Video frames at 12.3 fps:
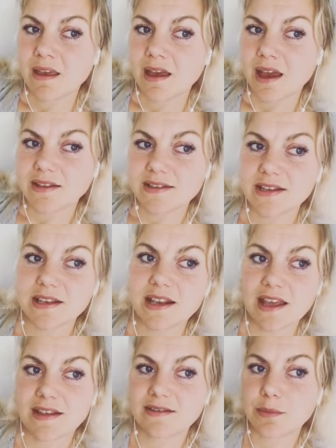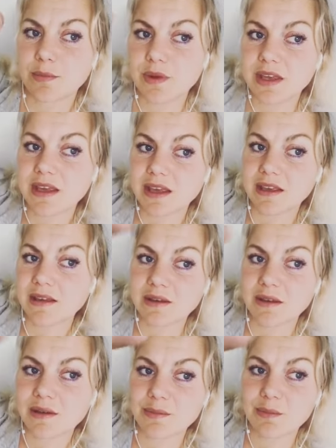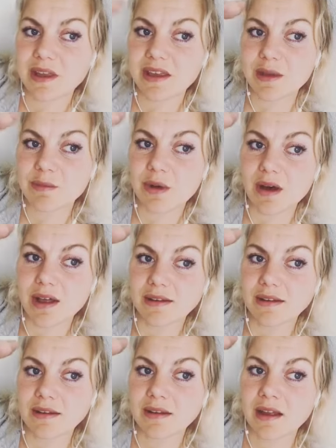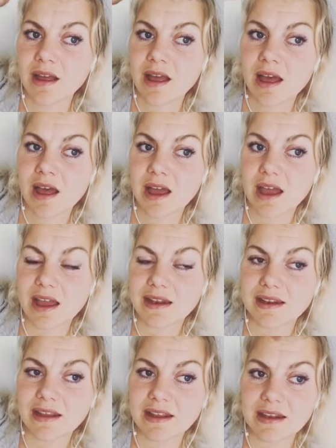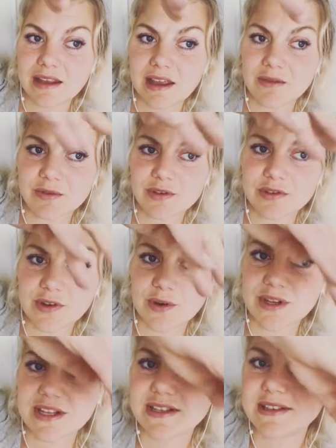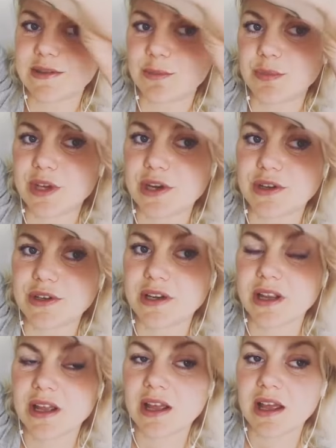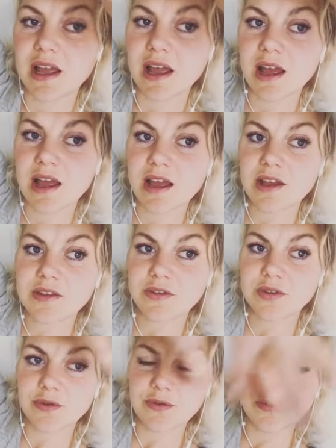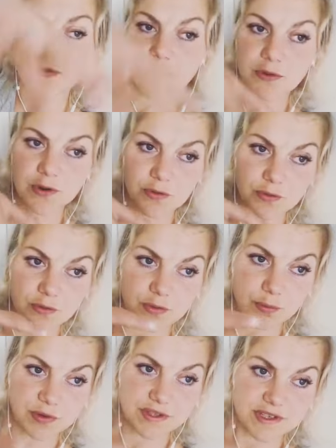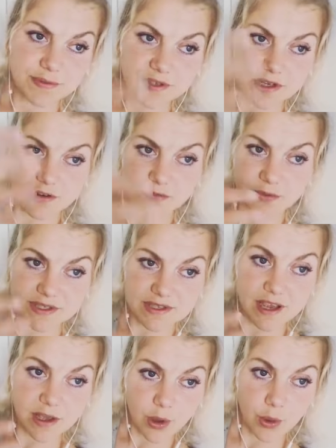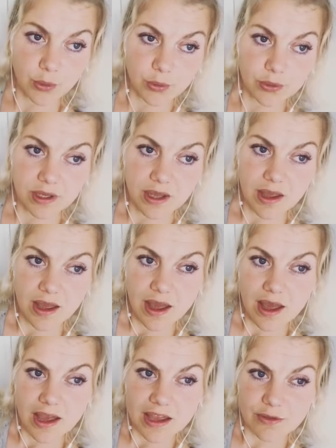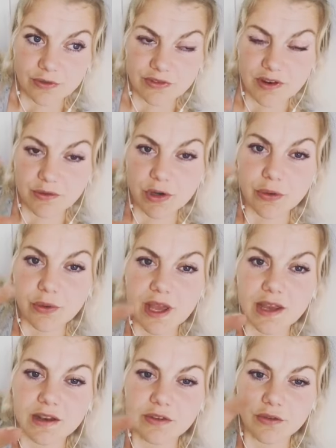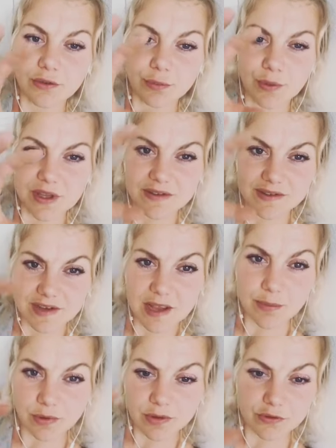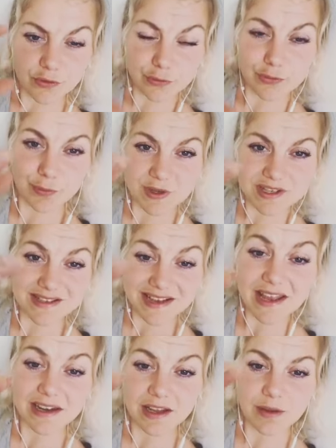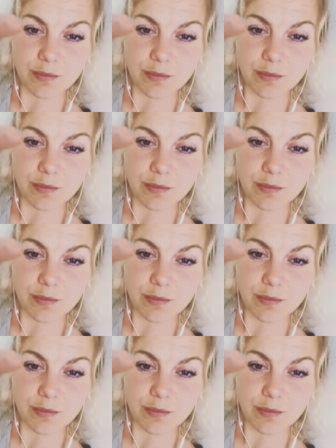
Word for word: I see it has a peaking path, and then it will slowly disappear. So for you, the perception of which I hold, it was never created to be stable, to be standing,